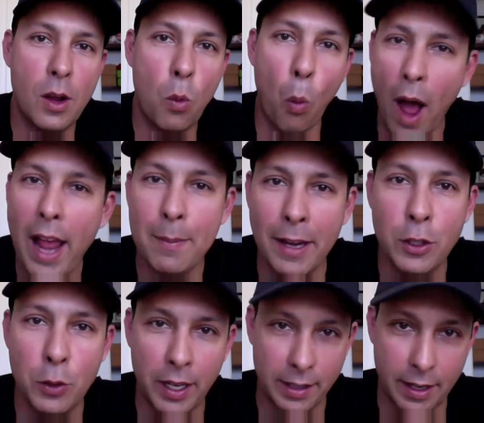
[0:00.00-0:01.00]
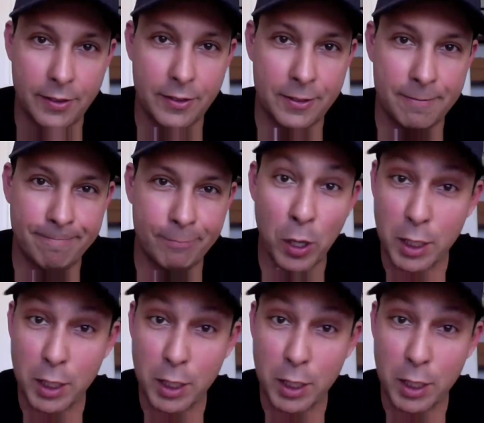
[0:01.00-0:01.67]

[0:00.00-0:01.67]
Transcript: why am I doing this? What's my